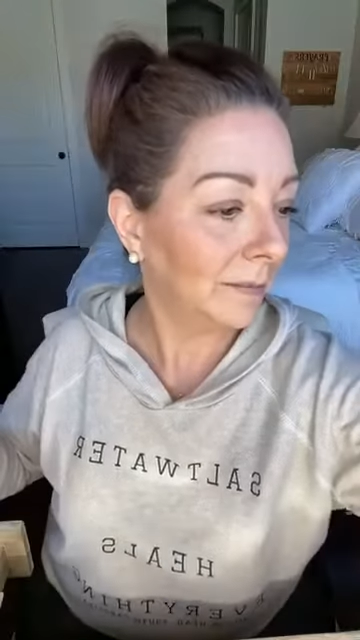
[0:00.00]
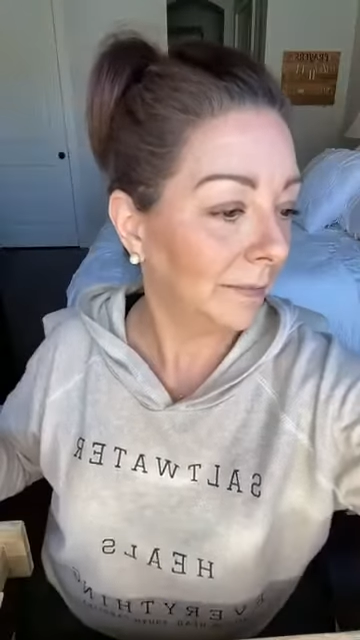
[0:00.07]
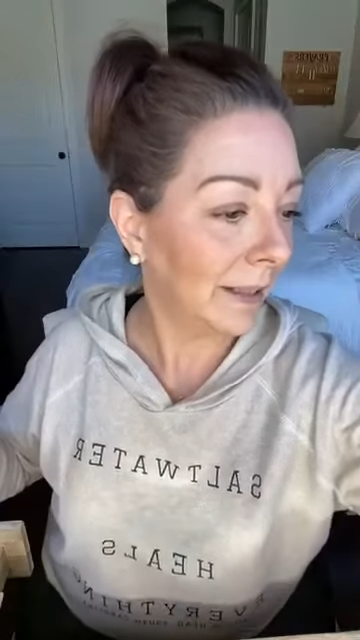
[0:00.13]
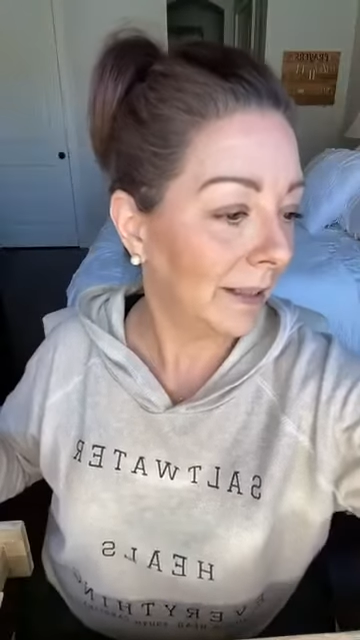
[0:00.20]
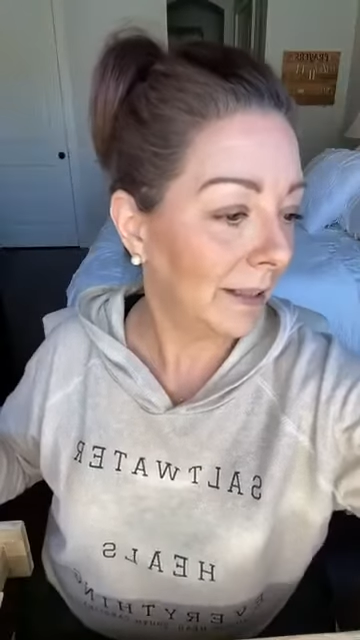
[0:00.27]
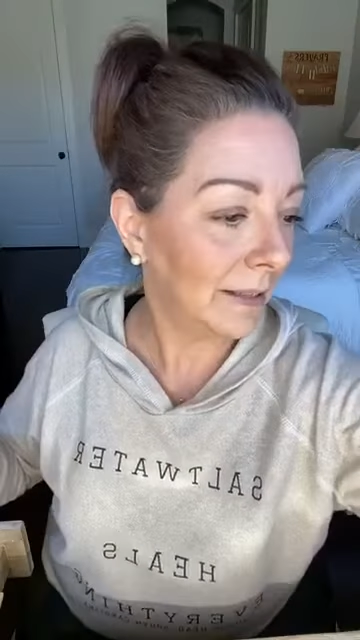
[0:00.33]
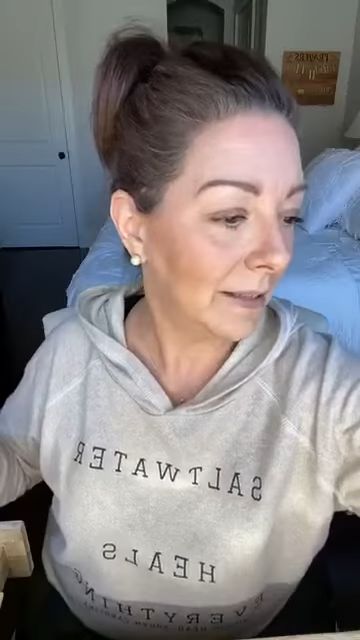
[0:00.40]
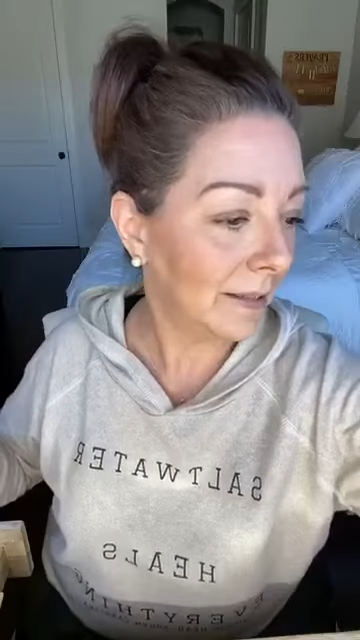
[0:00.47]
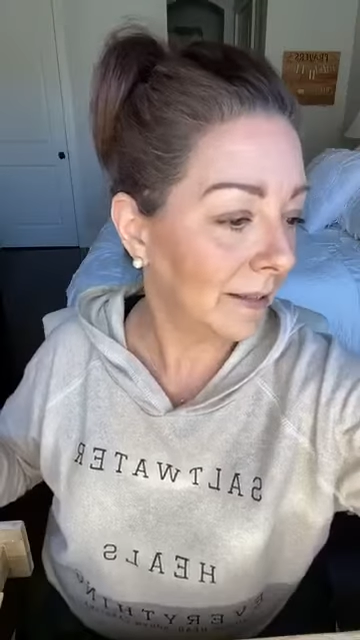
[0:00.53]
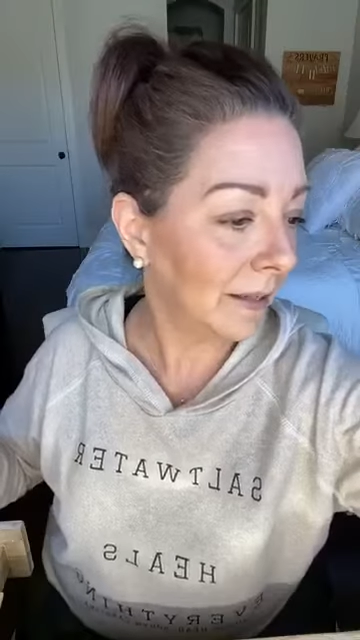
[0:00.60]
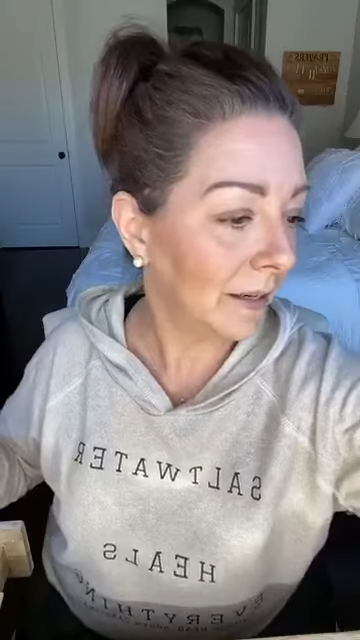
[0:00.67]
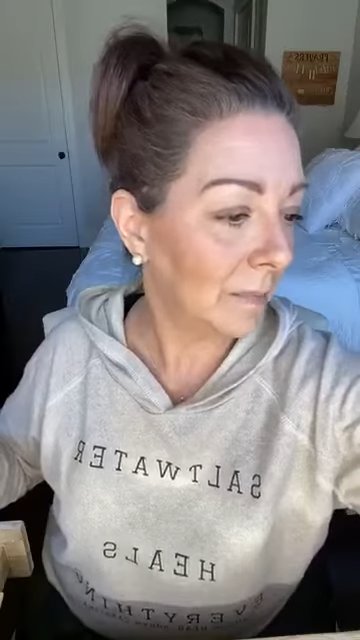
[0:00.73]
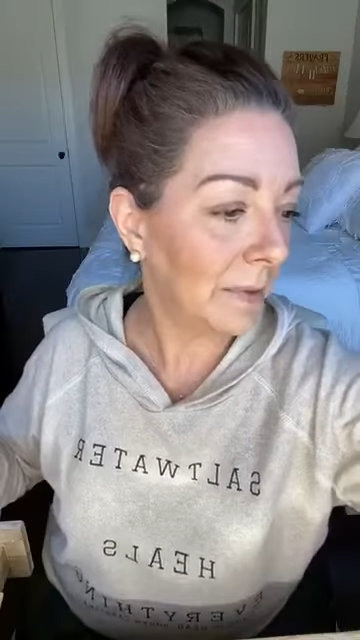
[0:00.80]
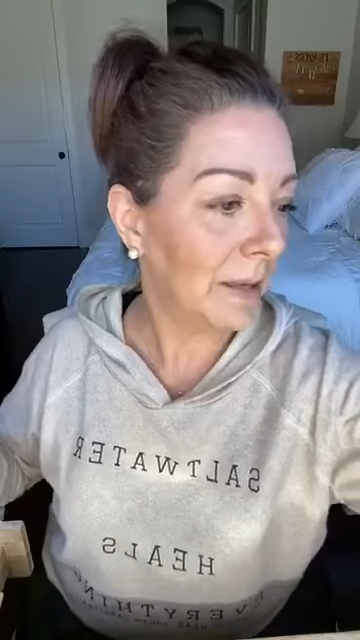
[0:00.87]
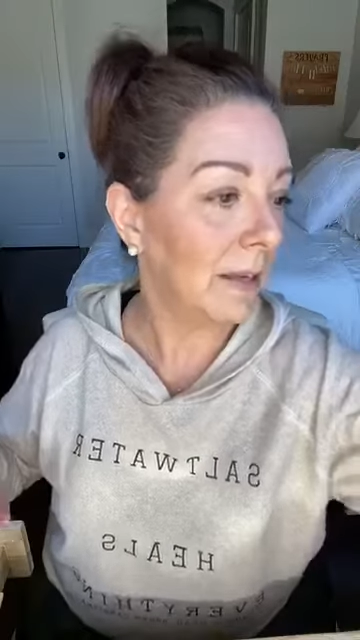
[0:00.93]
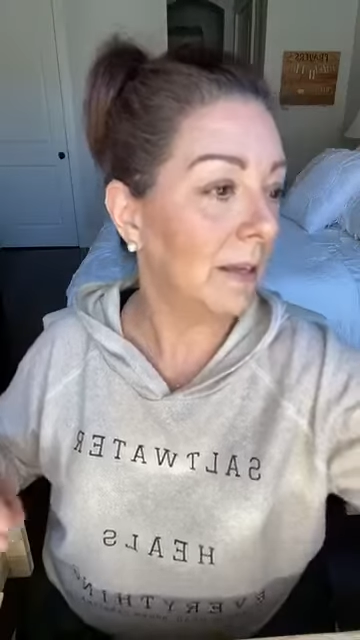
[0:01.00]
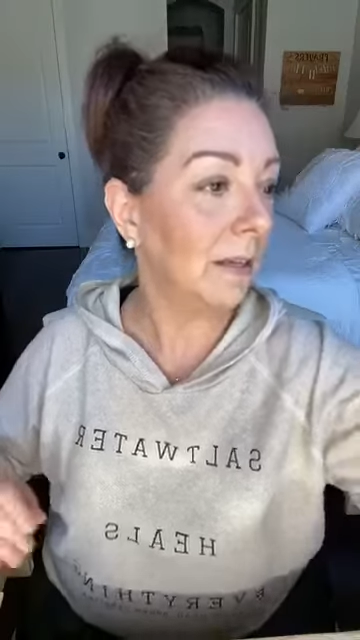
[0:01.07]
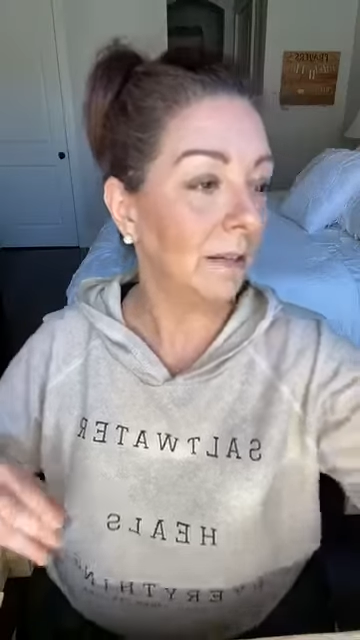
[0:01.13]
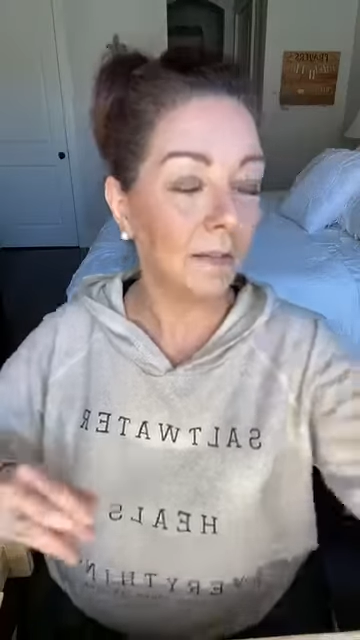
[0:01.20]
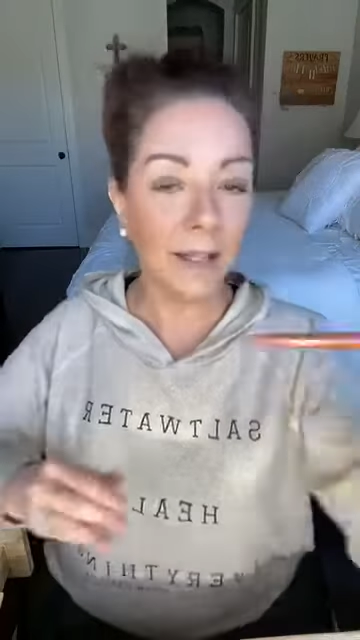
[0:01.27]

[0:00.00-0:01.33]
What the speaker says: And this is gonna be